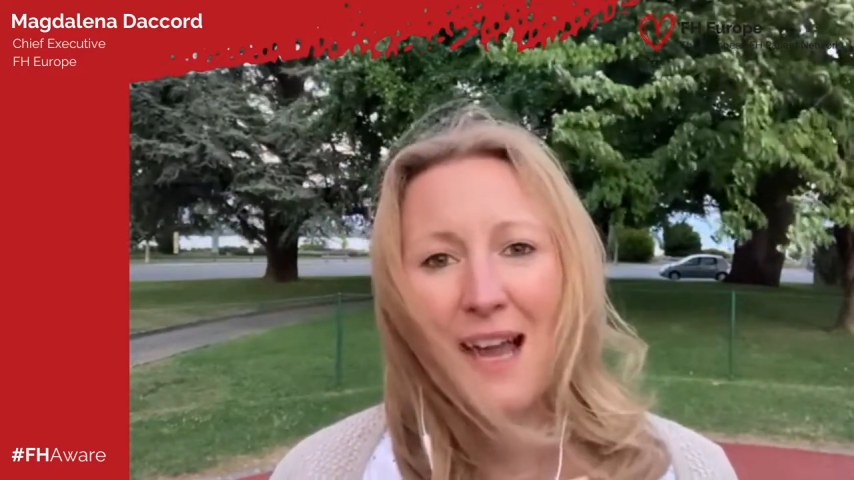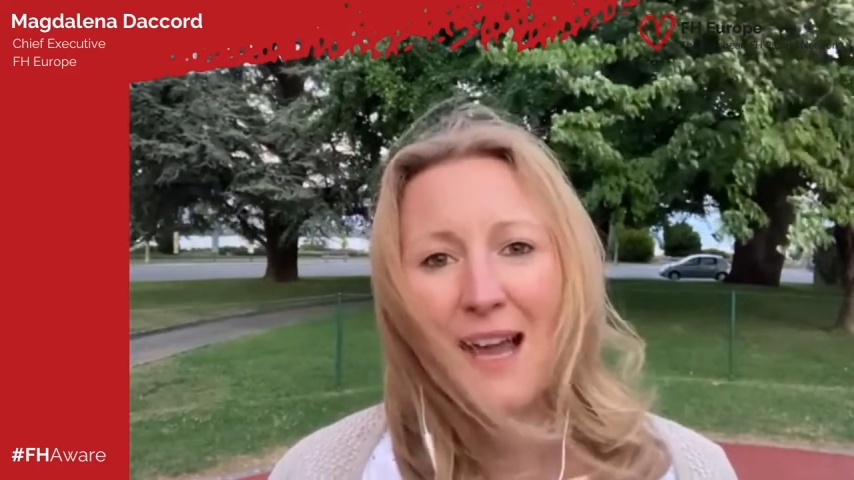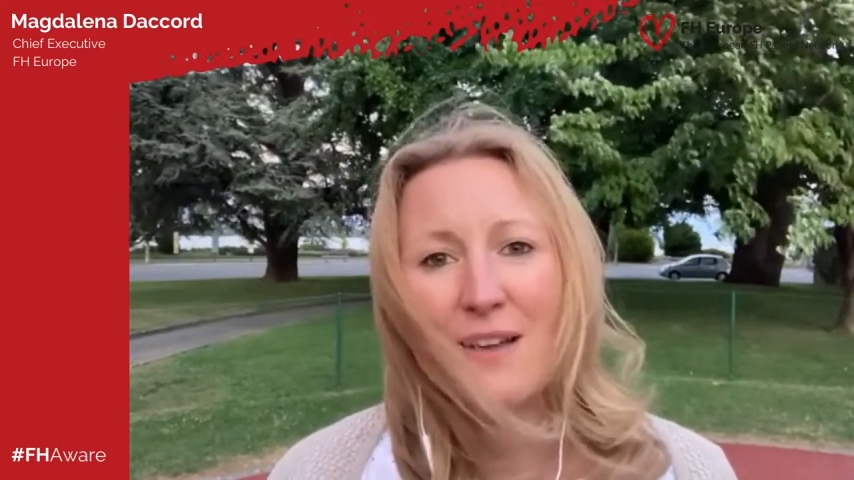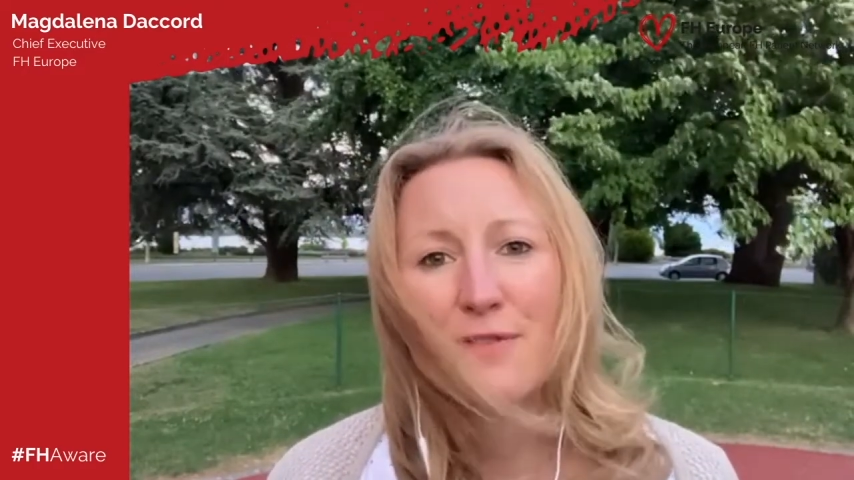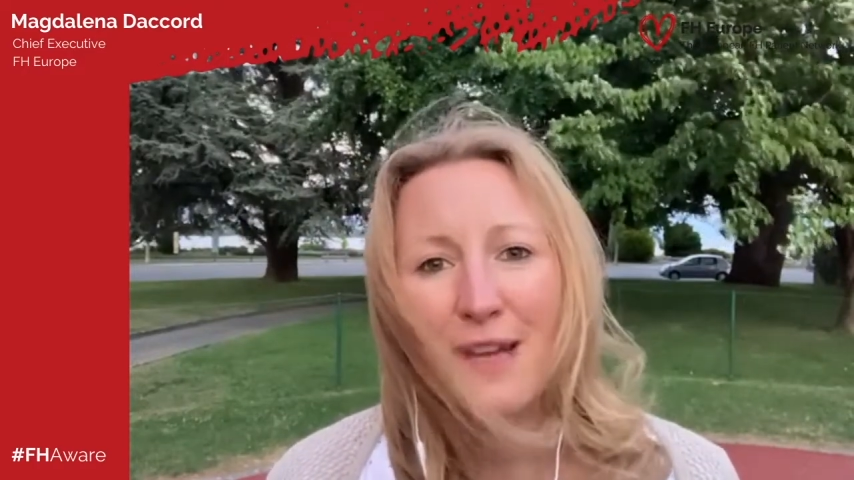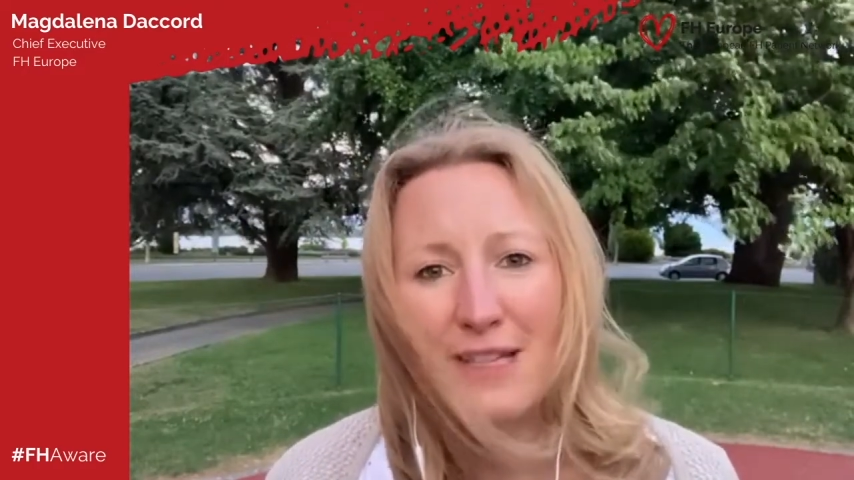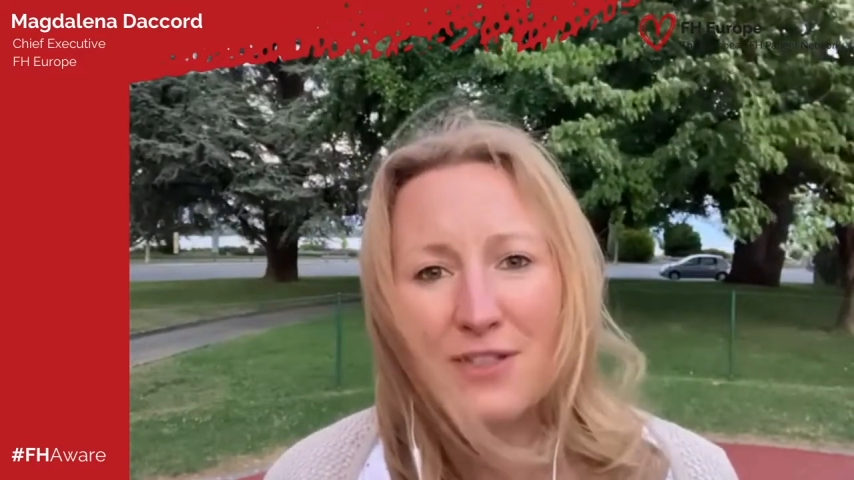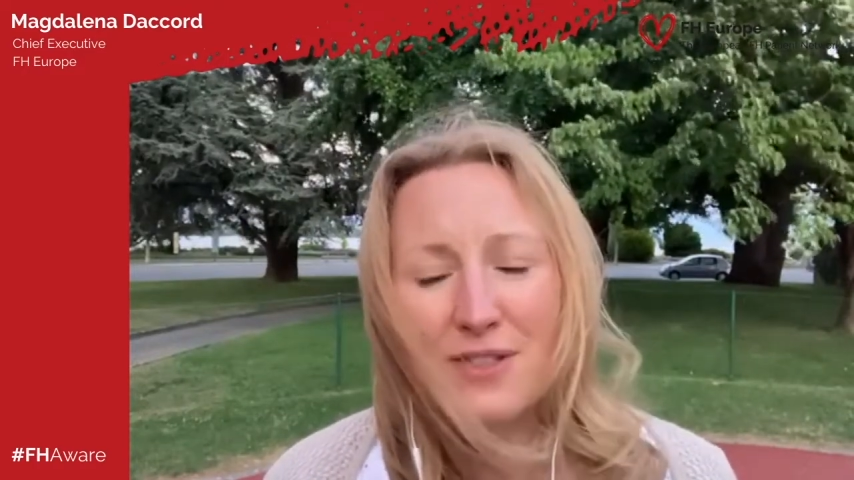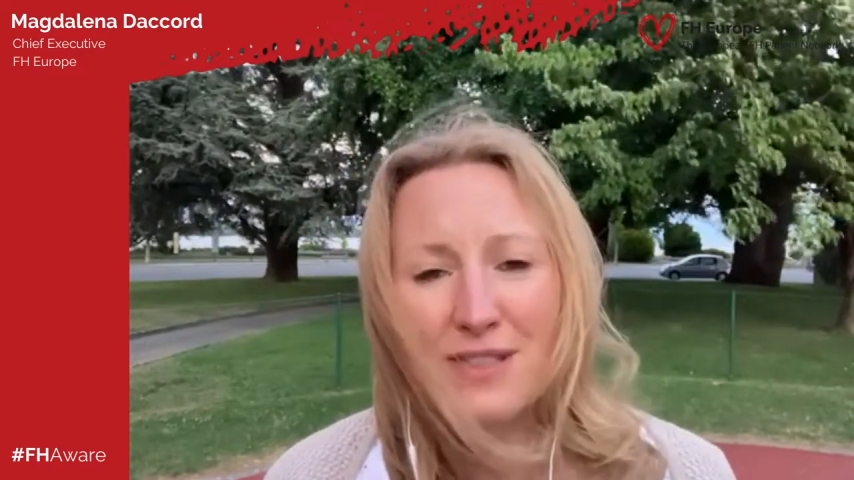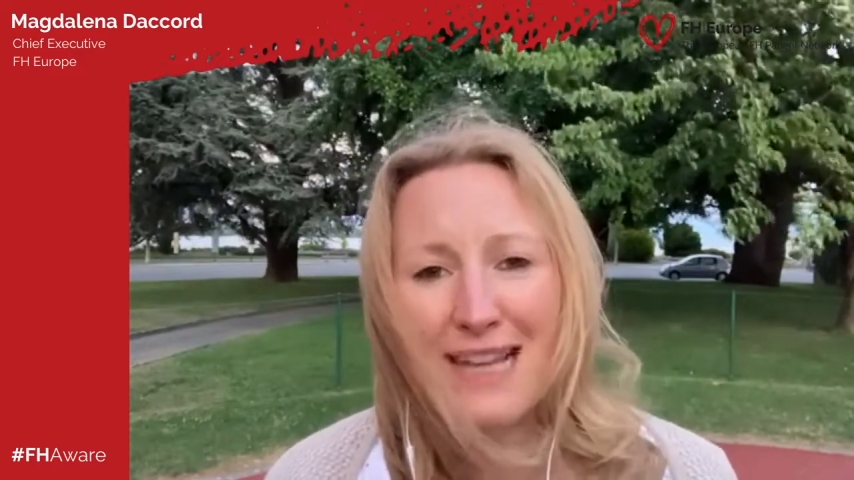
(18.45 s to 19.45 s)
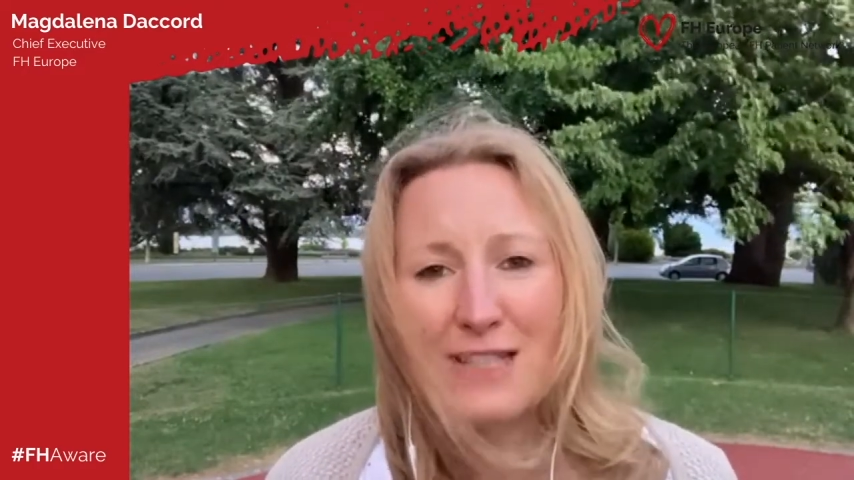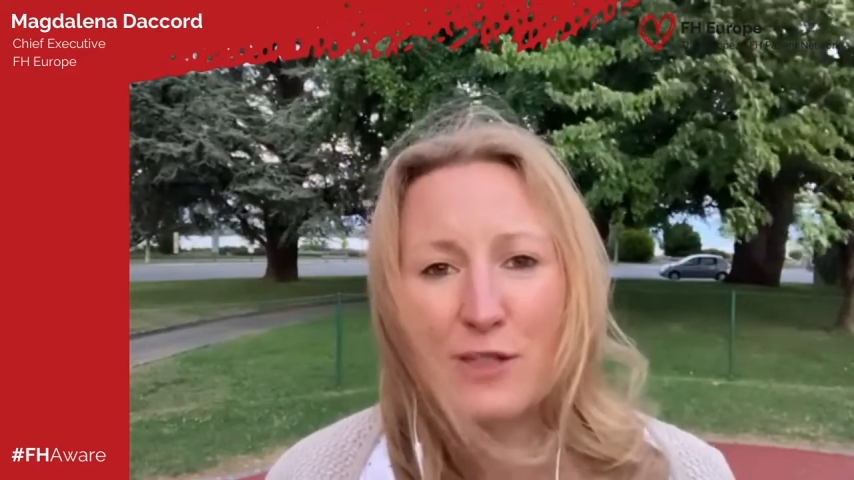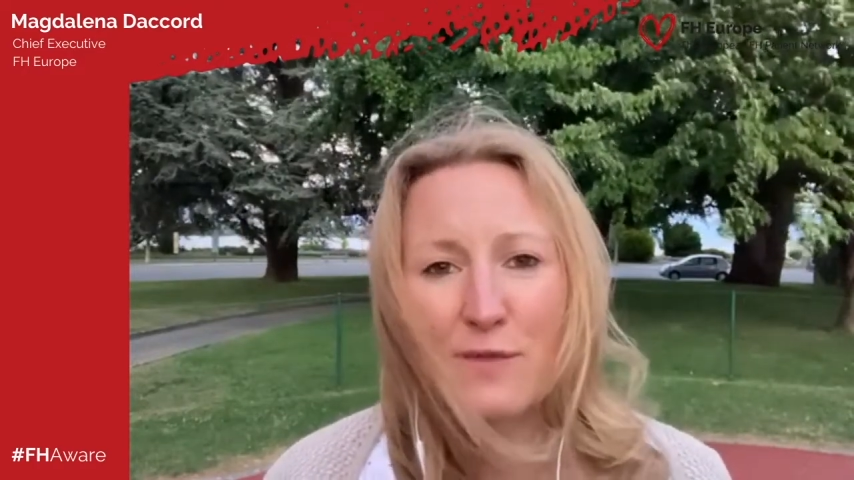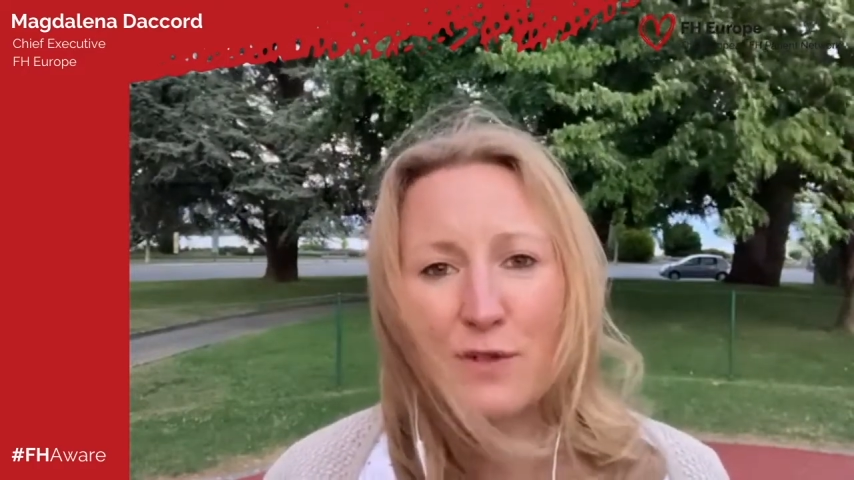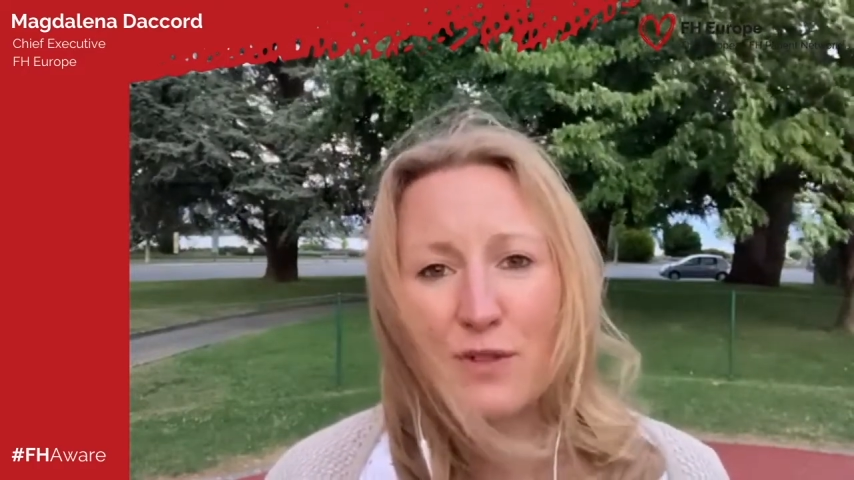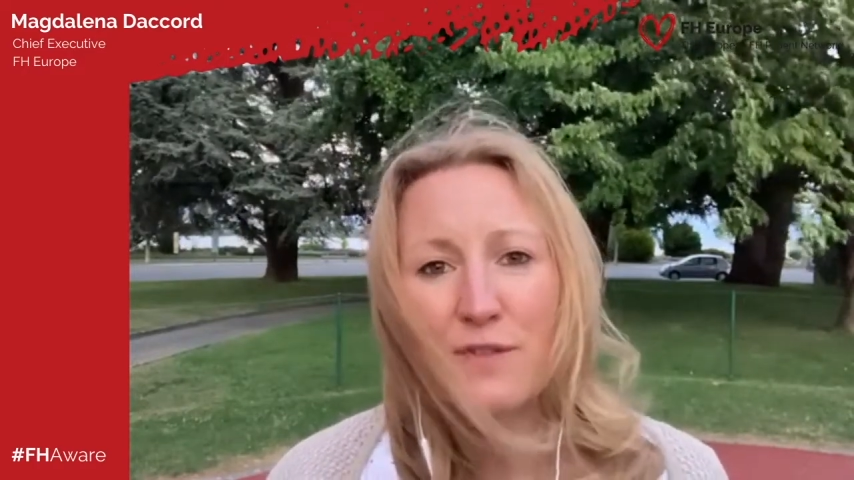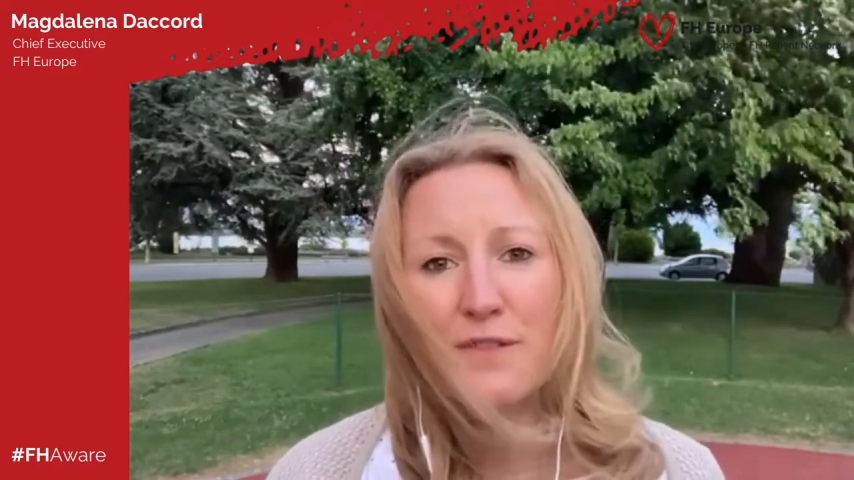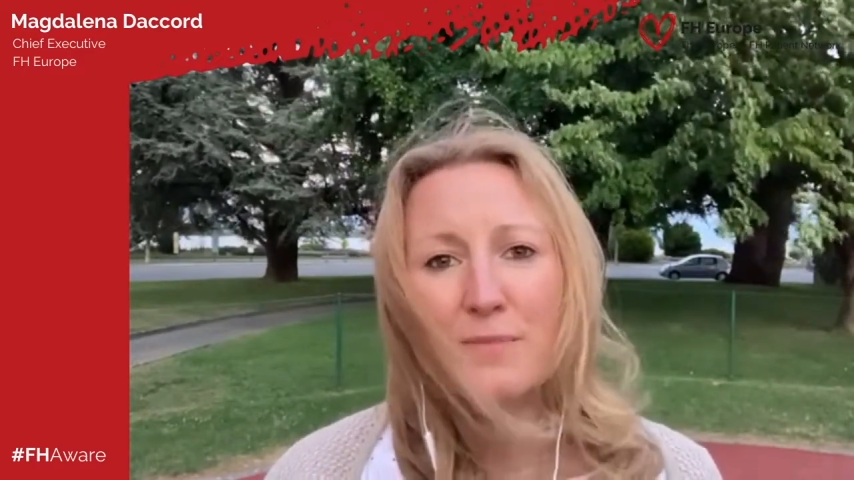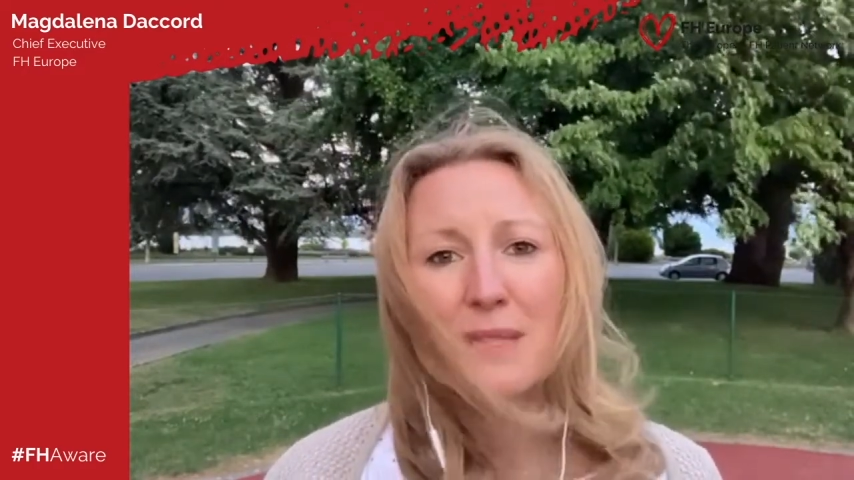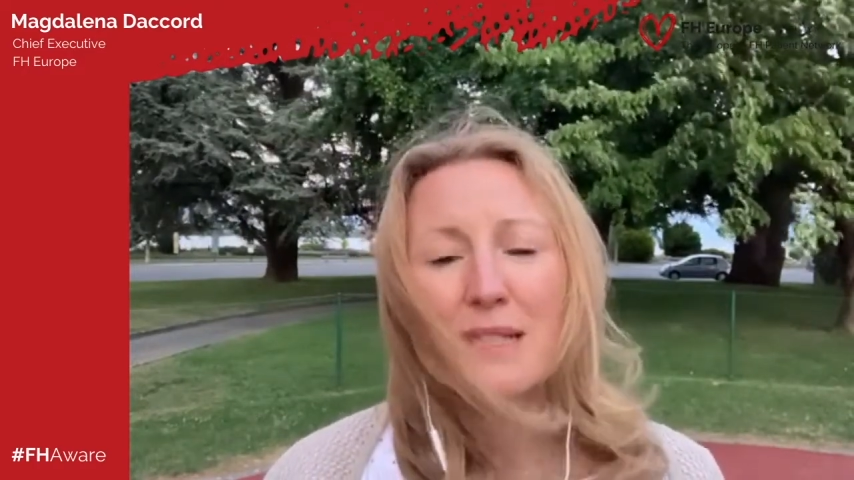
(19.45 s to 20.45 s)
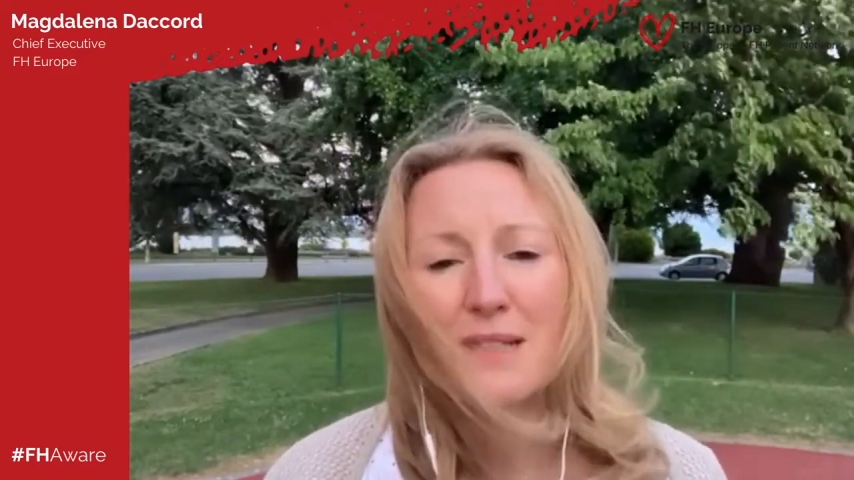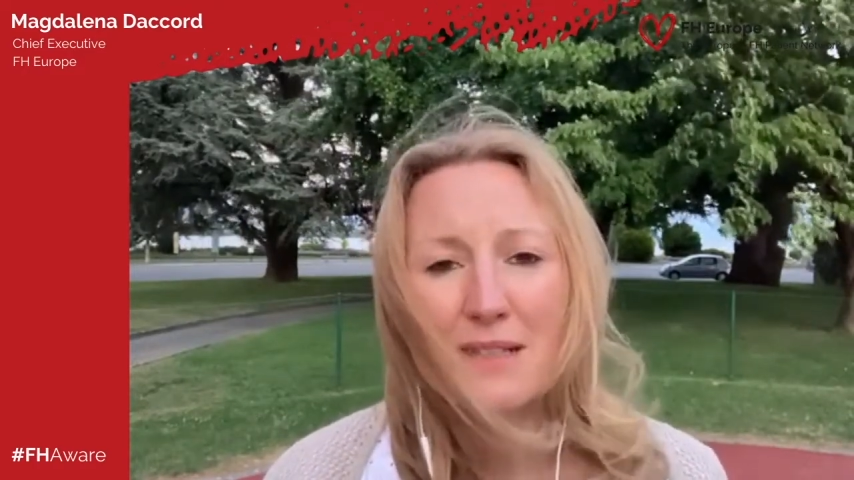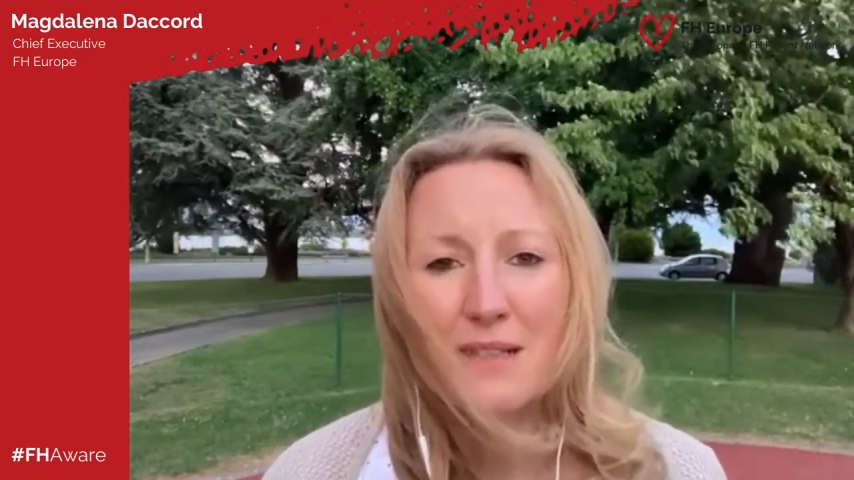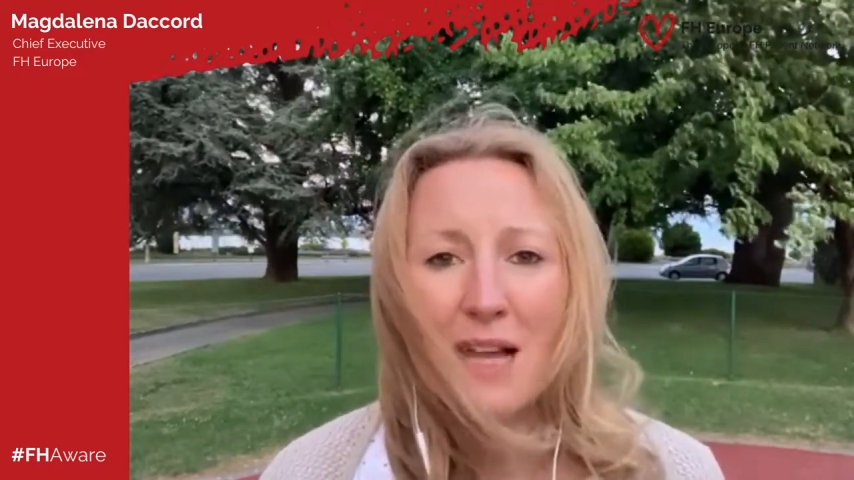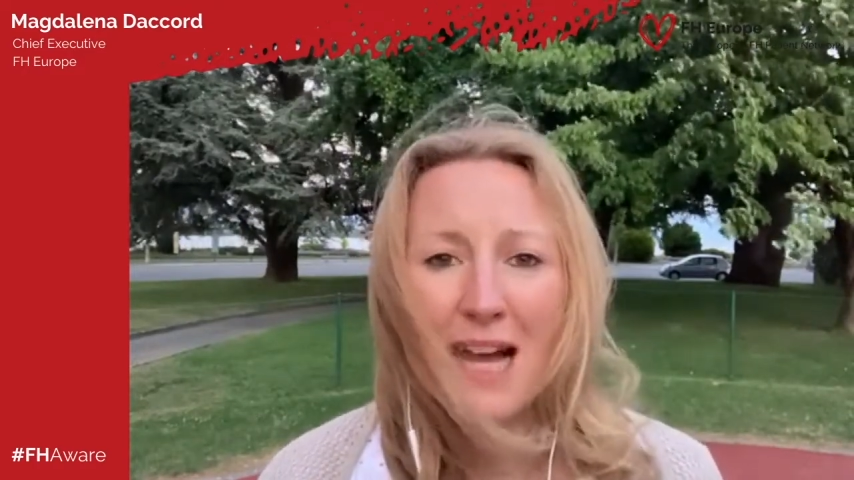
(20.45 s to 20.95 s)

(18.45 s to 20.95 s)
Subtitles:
FH stands for Familial